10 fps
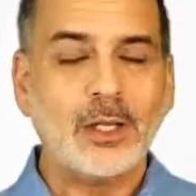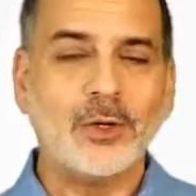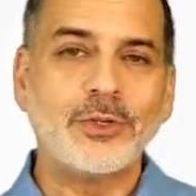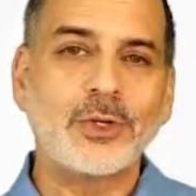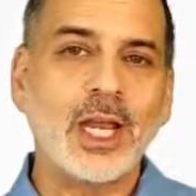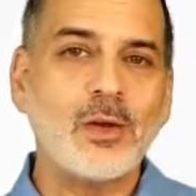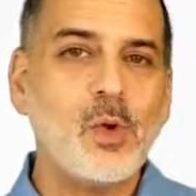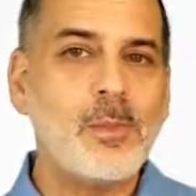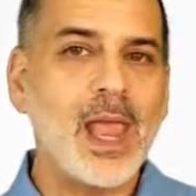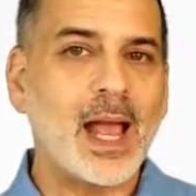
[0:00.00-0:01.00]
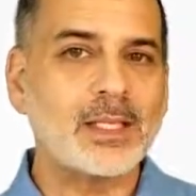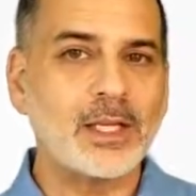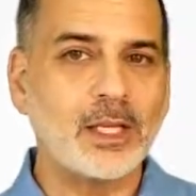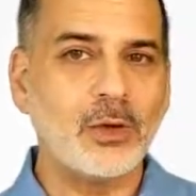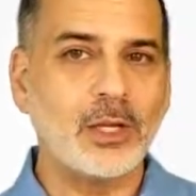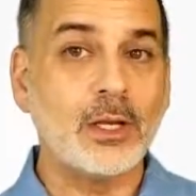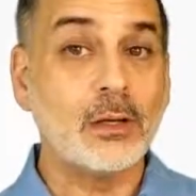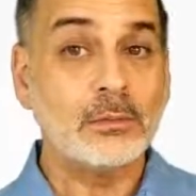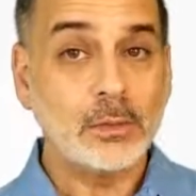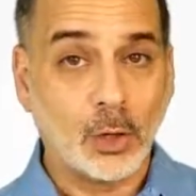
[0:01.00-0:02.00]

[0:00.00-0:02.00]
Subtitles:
your trade will be executed